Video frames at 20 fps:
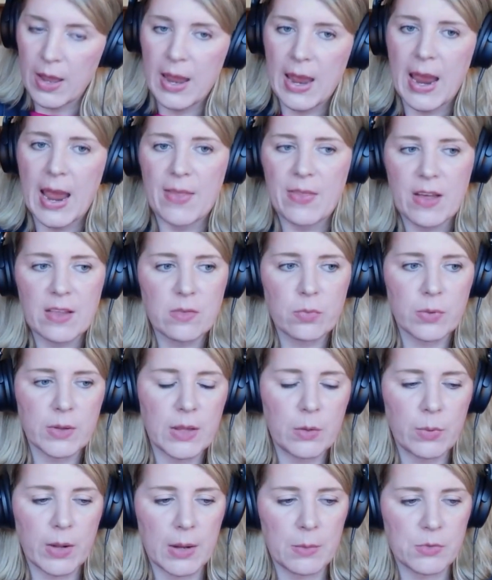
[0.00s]
And that's
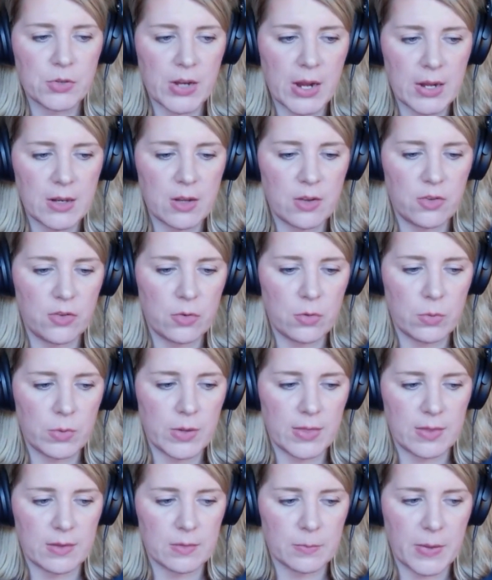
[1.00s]
really what I'm trying to do
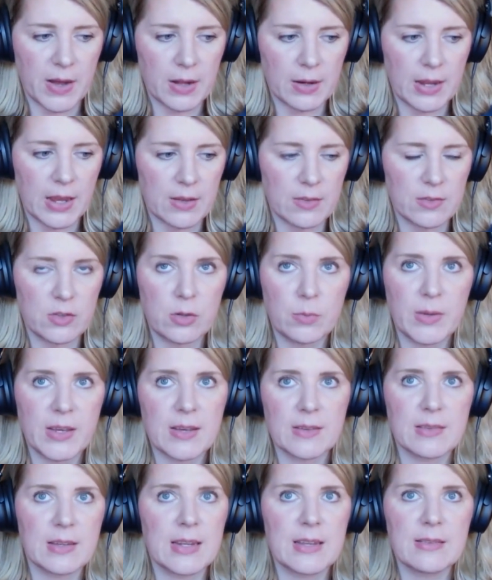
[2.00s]
with this podcast too,
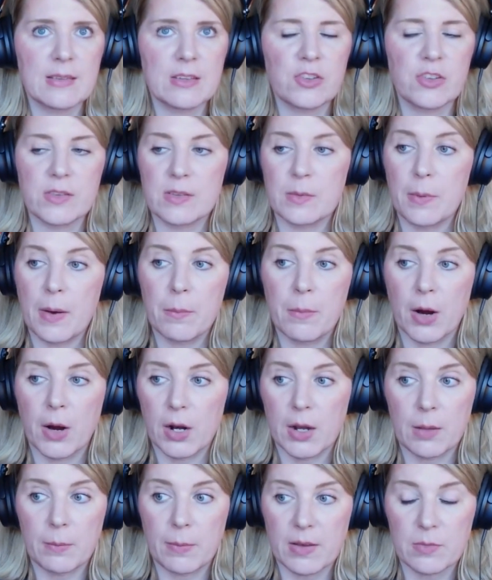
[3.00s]
because it isn't just about
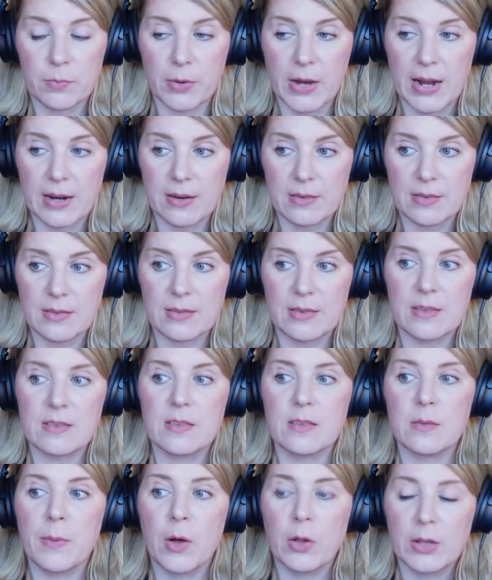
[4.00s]
marketing best practices.
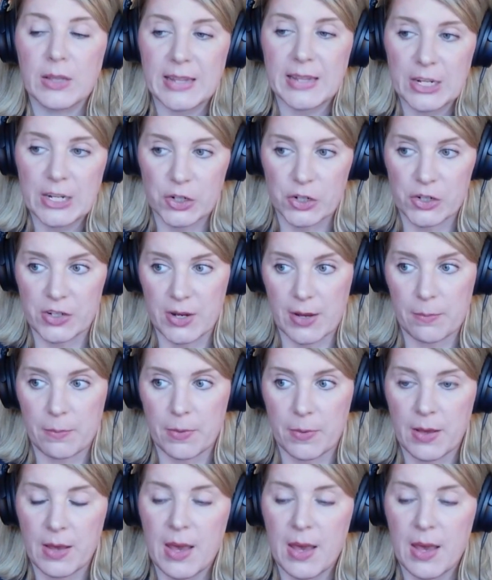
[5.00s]
This is about leadership.